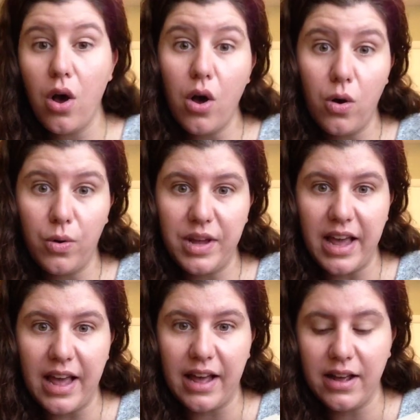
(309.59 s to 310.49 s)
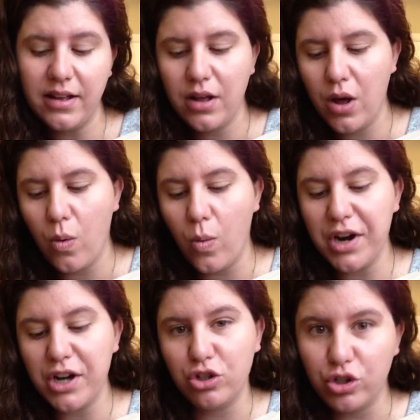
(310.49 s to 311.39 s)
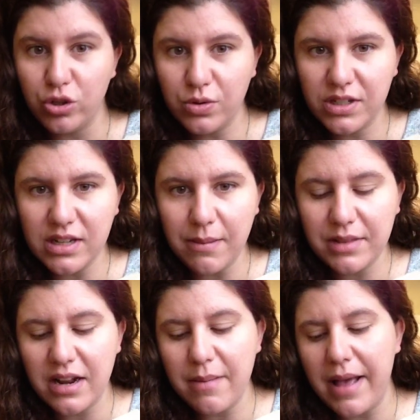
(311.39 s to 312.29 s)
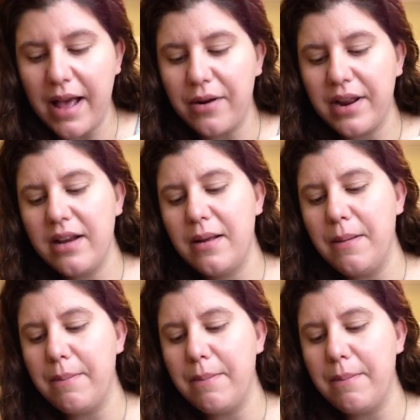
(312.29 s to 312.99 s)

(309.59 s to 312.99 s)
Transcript: Oh yeah? Want to do something about it?